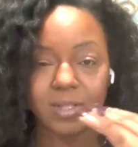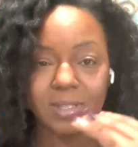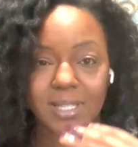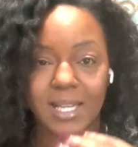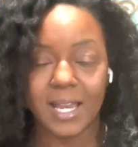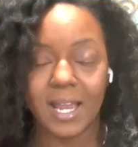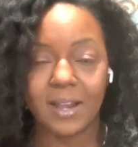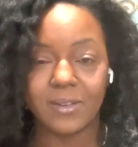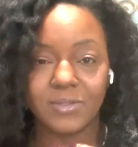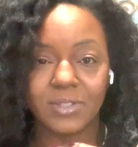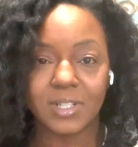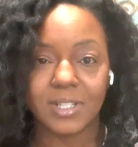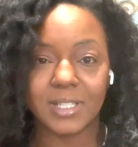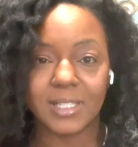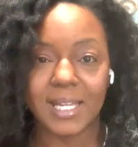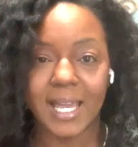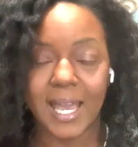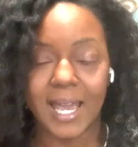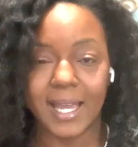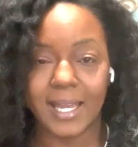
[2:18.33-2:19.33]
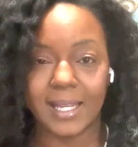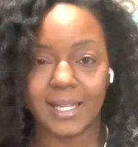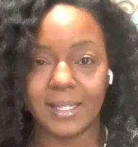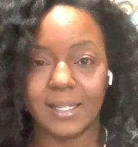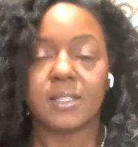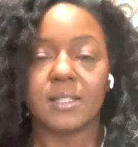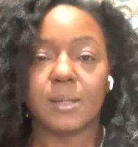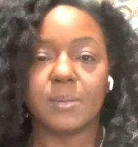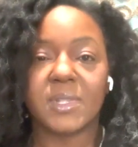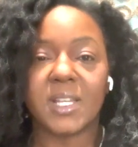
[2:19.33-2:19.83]
day after day,
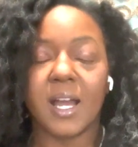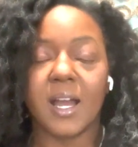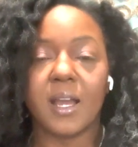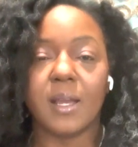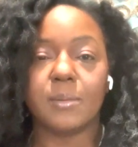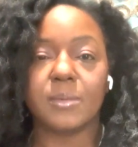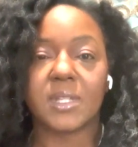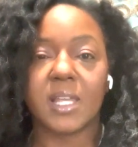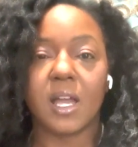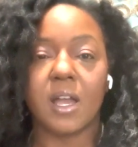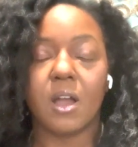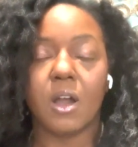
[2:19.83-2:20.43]
sometimes